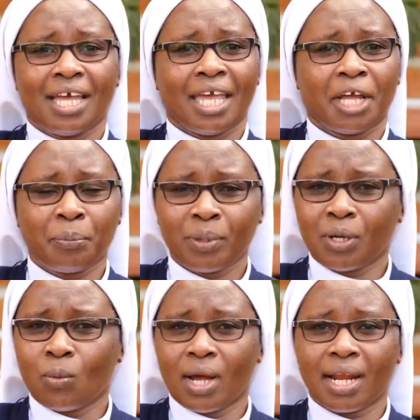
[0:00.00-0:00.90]

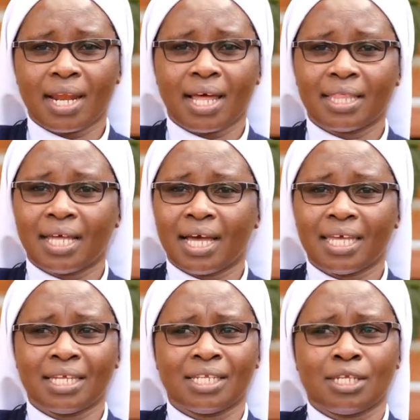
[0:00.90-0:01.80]
helping one another
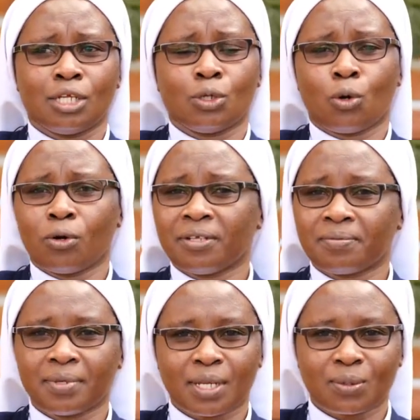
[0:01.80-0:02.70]
in all
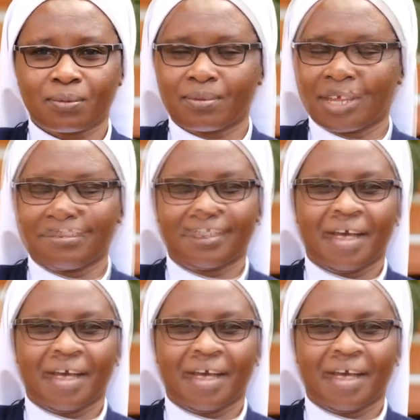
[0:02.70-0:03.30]
spheres of life.